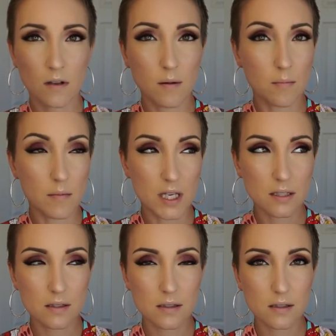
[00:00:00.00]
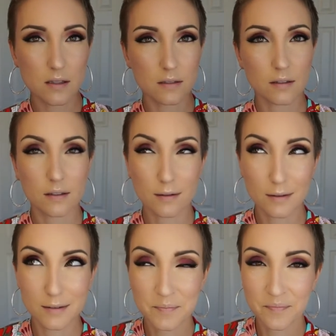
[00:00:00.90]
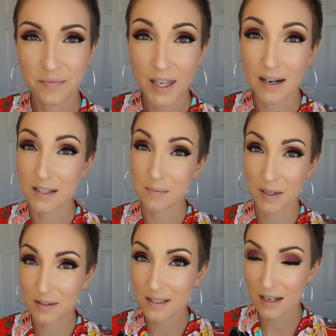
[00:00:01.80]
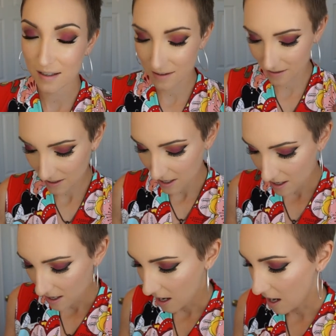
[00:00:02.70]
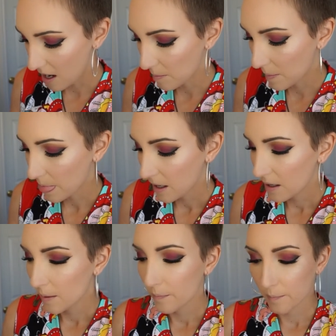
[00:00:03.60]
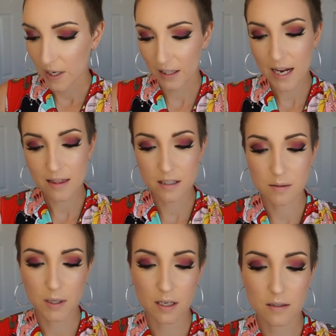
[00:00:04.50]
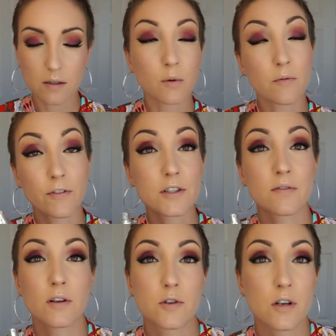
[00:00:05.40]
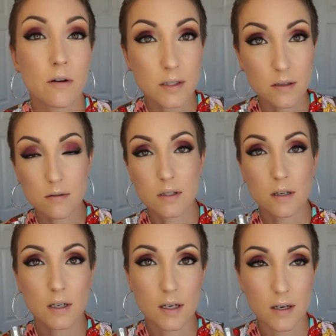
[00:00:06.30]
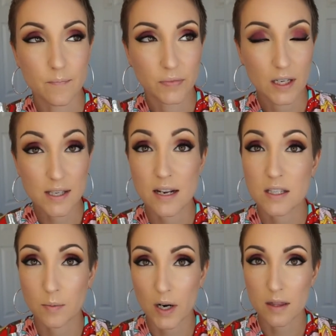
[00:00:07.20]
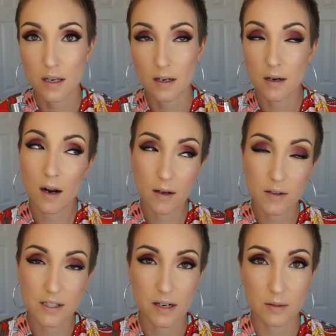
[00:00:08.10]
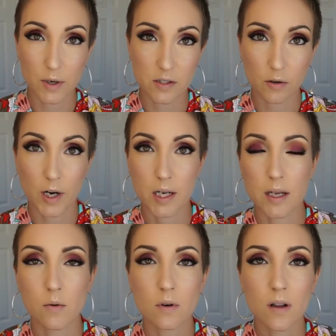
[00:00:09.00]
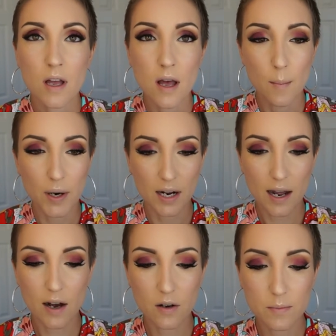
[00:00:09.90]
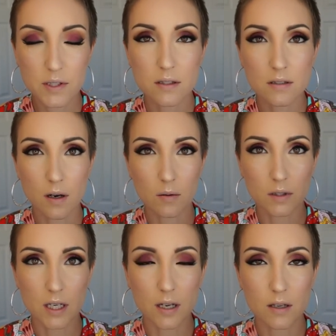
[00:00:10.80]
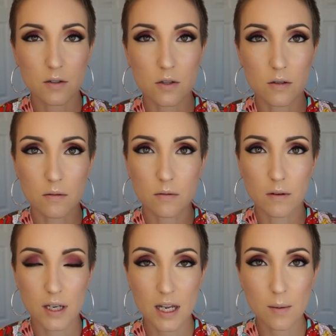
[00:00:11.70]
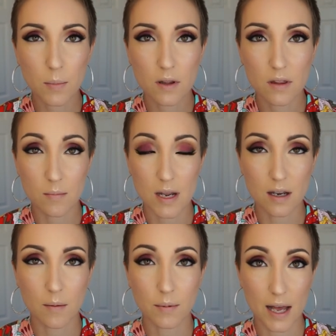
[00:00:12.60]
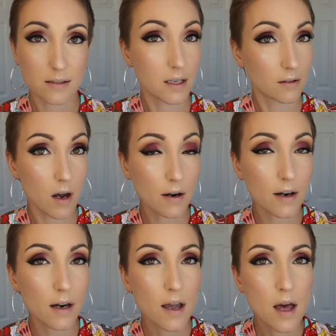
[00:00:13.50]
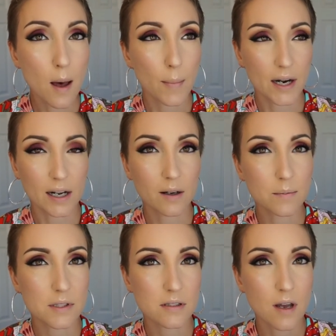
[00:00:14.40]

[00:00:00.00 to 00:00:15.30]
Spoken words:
mist, and it smells nice. But I like this because, first of all, you should always use a setting spray at the end, and not all setting sprays are created equal. But it helps not only to keep the makeup lasting longer, but it helps